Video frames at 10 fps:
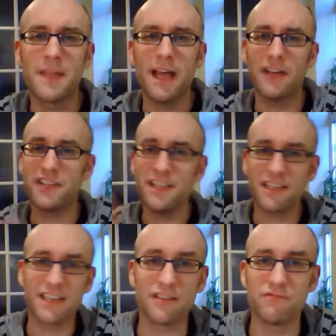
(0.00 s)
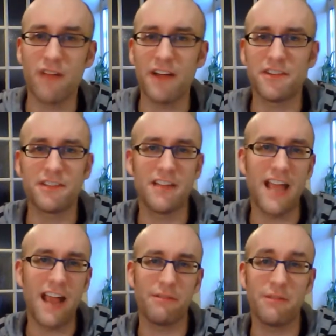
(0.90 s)
And Jesus gets righteously
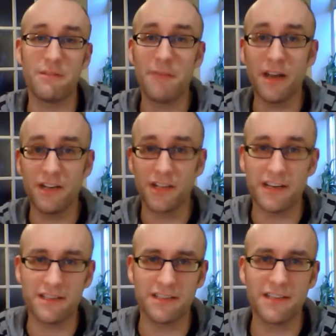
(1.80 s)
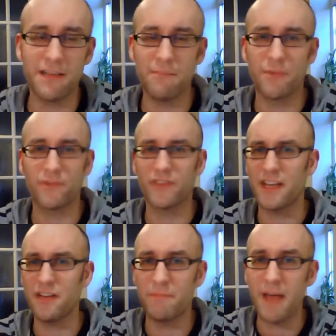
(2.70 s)
angry with the money changers in the temple,
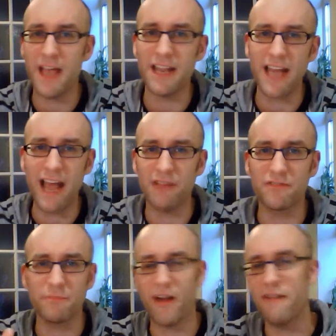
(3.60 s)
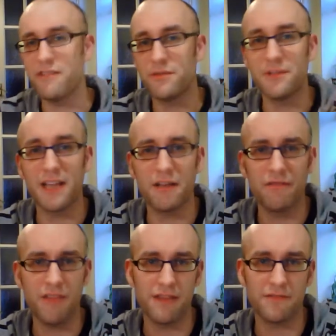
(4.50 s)
saying, "You've made a house of prayer into a den of
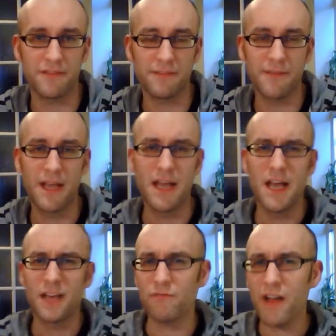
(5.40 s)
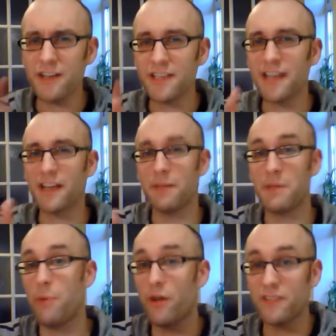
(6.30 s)
thieves." So righteous anger can be
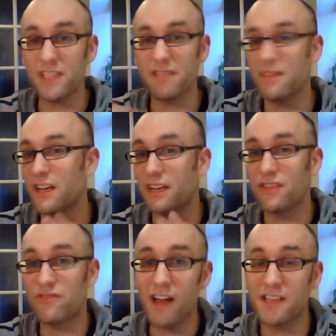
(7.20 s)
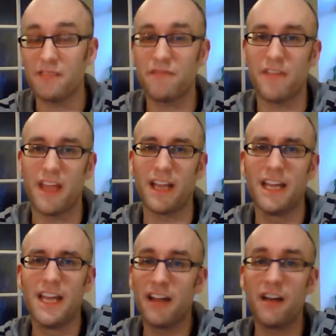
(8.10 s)
a positive and a constructive thing
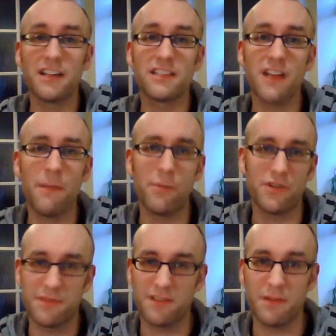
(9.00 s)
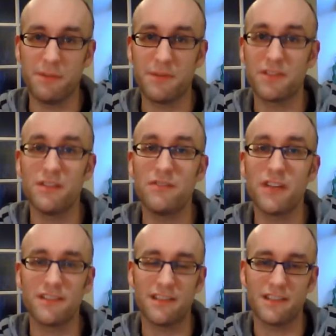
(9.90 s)
in our discipleship as we pursue
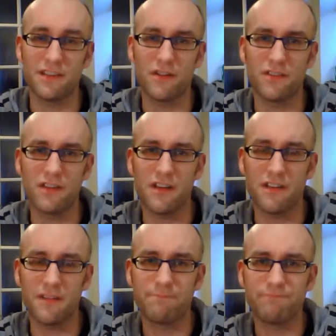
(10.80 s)
justice in God's earth.